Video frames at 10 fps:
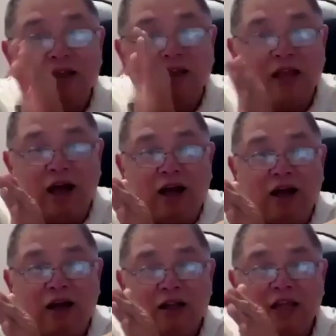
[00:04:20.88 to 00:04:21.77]
Yeah,
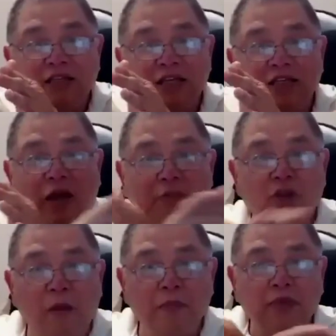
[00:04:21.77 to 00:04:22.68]
this is
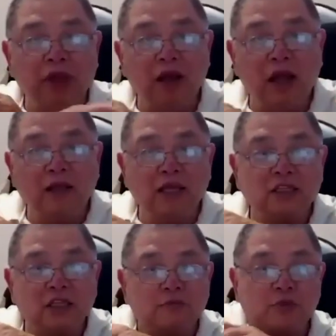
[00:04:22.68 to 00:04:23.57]
absorb here, and this
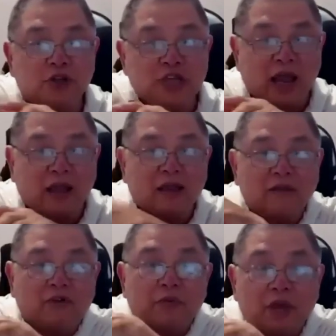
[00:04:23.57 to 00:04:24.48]
is project
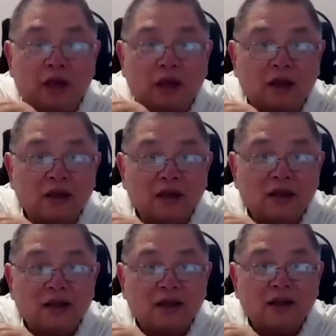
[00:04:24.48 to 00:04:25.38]
from here.
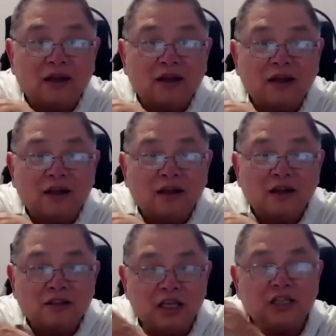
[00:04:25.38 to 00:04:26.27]

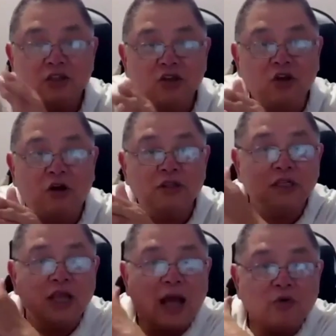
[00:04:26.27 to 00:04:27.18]
This is also
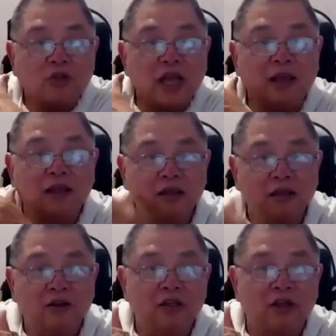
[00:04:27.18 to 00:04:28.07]
consider outside,
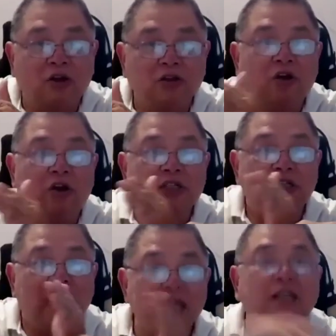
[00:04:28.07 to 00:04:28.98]
also
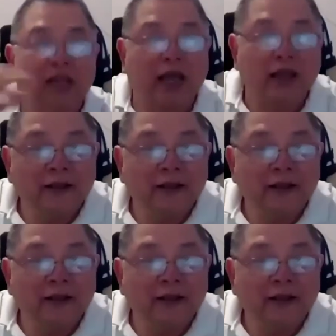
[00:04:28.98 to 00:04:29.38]
consider inside.